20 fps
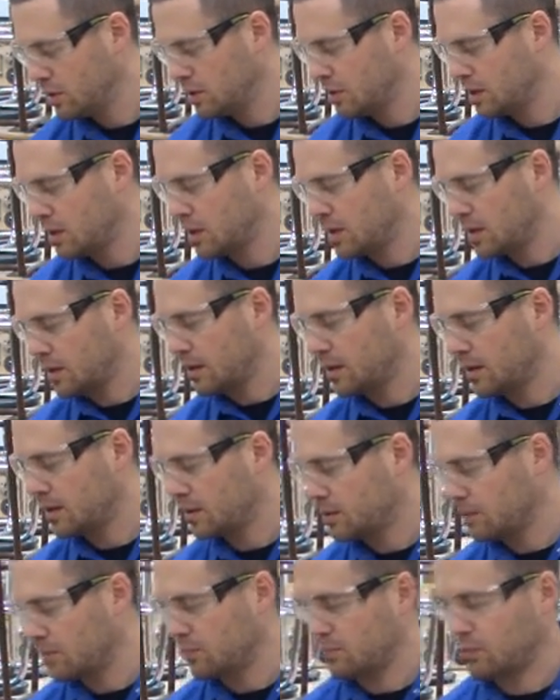
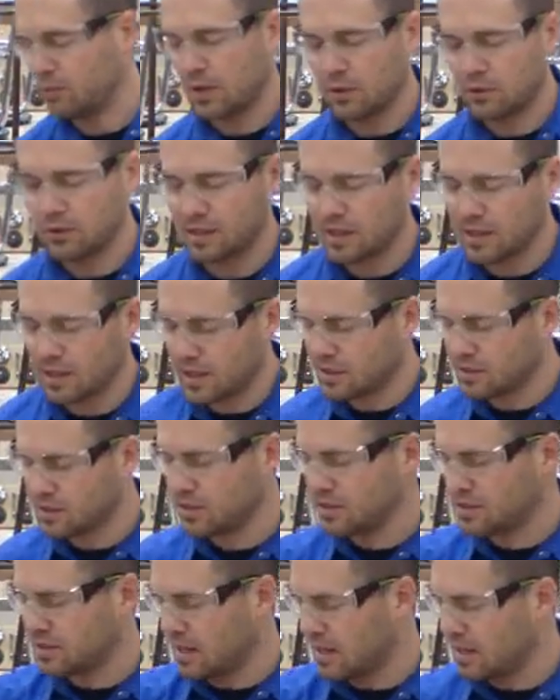route the
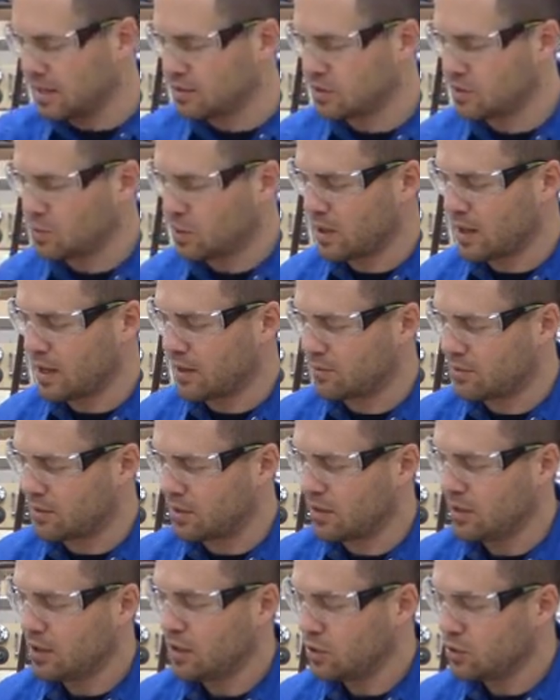edges, ends, whatever,